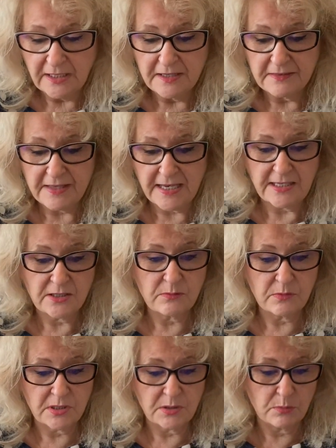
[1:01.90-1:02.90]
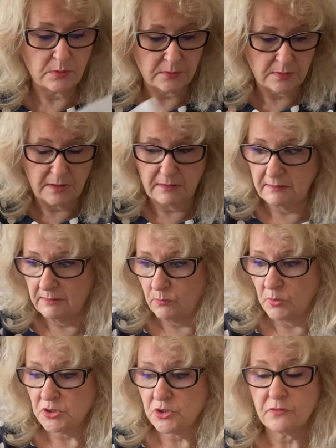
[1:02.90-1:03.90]
That you will,
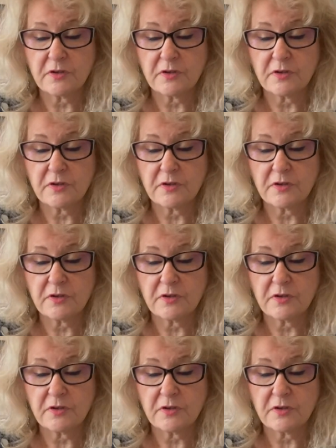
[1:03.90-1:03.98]
once you've